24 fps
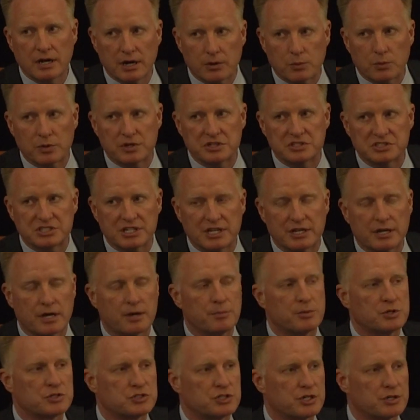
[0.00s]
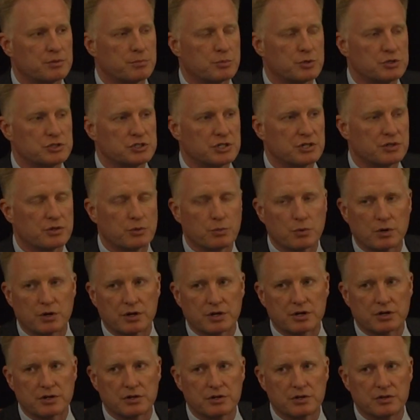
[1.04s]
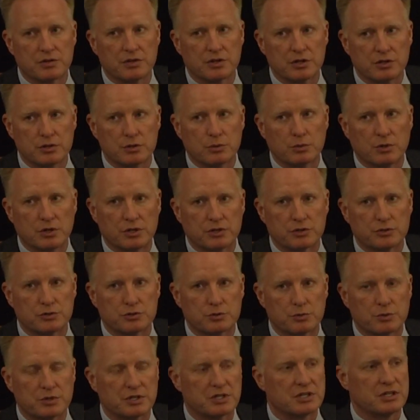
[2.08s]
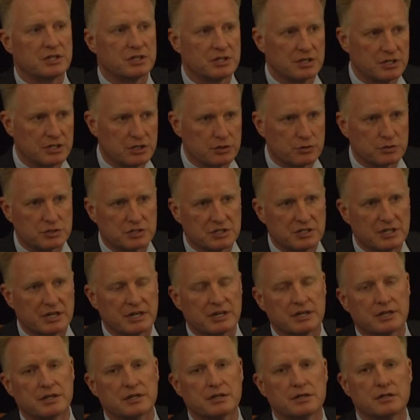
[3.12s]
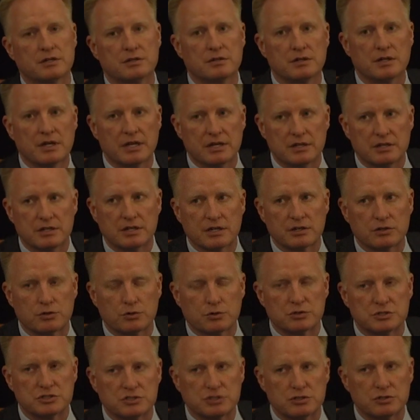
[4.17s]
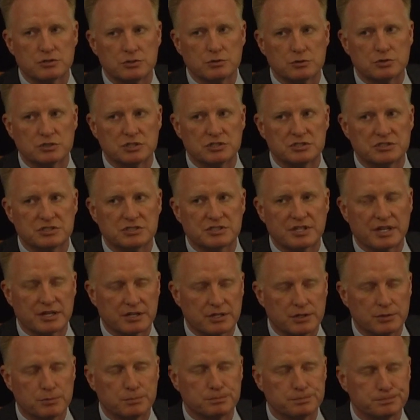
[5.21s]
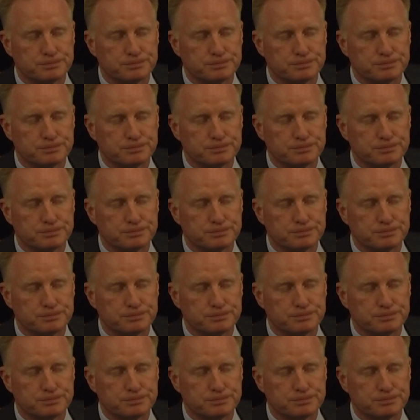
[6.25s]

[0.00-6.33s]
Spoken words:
I want to say how much I appreciate the work that you all are doing here today and at your institutions. Thank you.